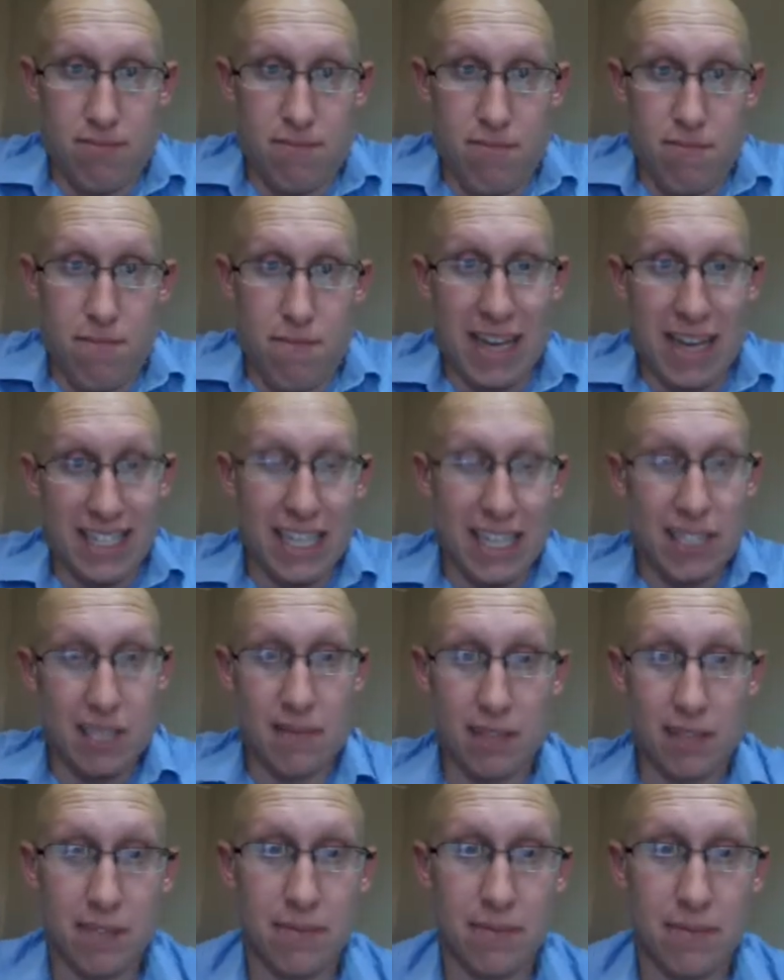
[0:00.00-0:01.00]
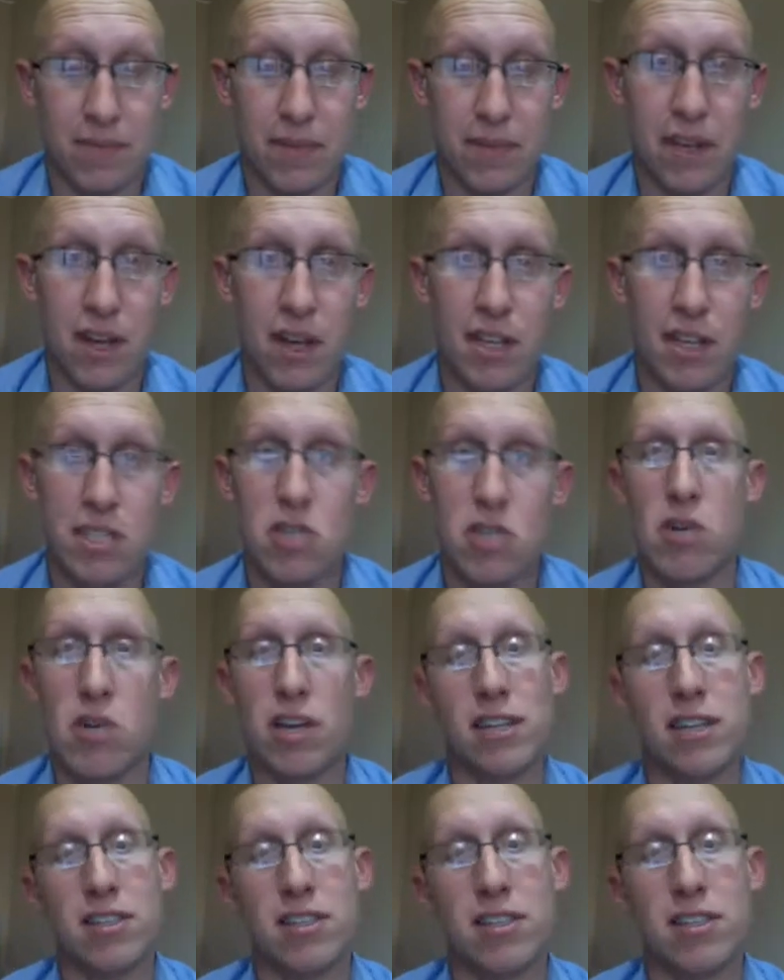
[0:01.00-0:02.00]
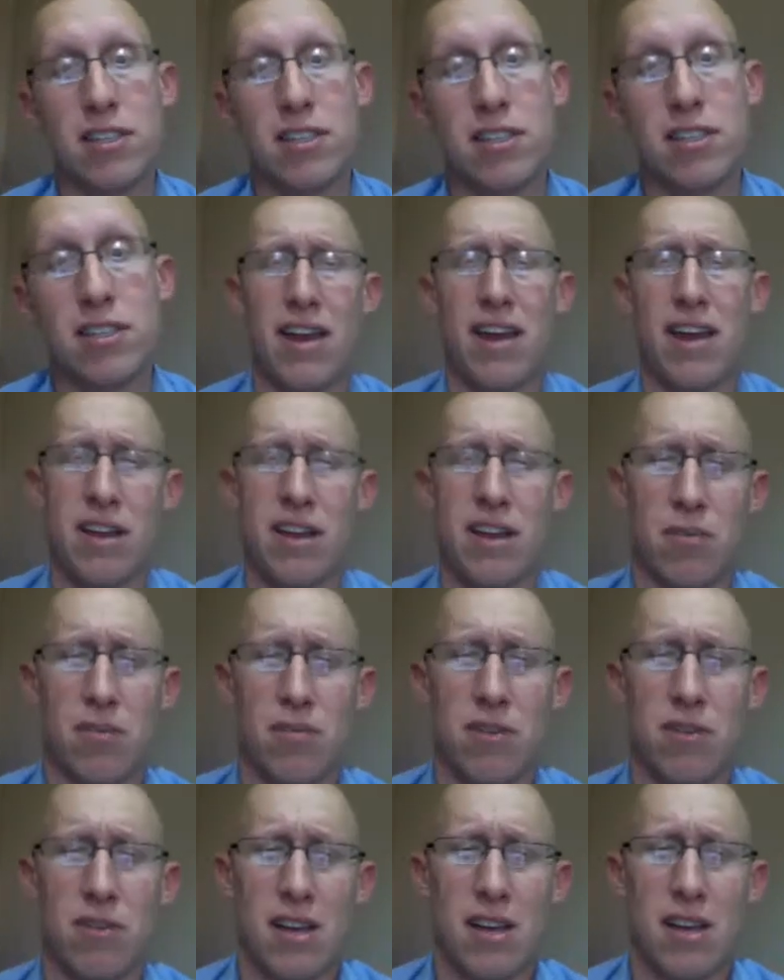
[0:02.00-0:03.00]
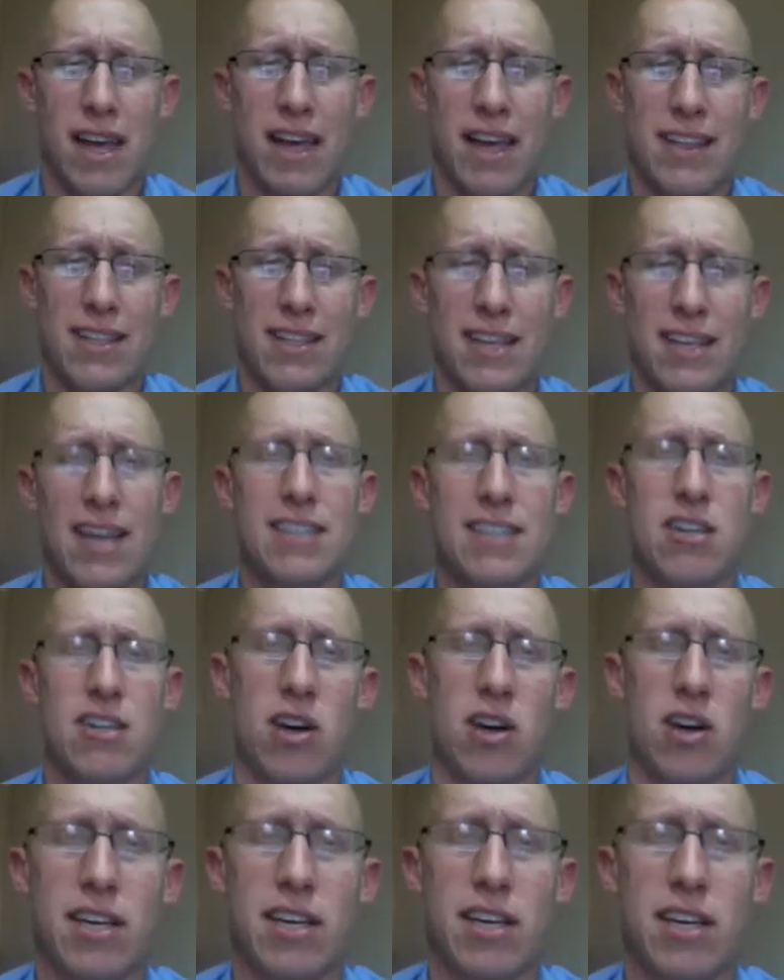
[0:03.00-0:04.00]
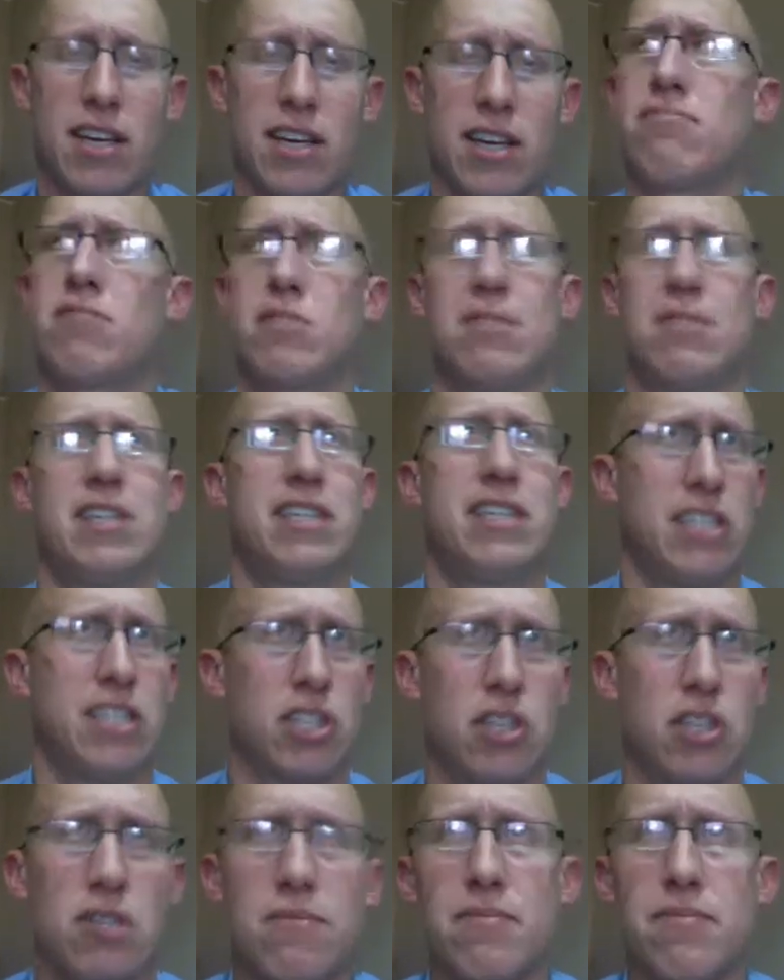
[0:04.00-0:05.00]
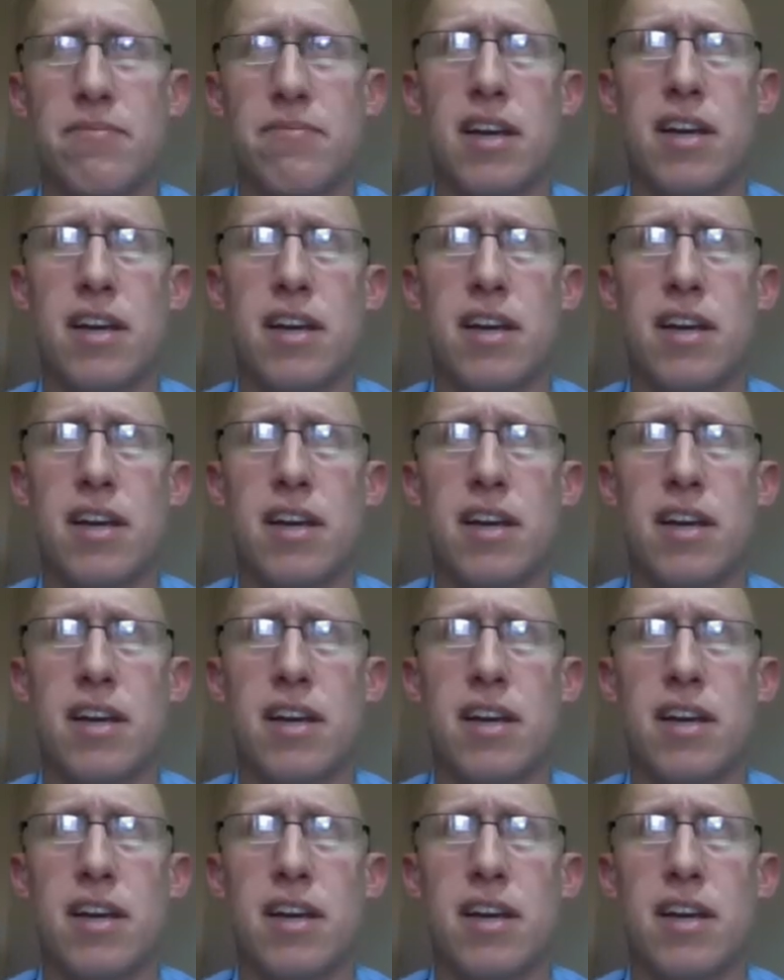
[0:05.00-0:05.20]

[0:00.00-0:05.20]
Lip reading: make sense of it. So you can know that, hey, this guy talking is my teacher.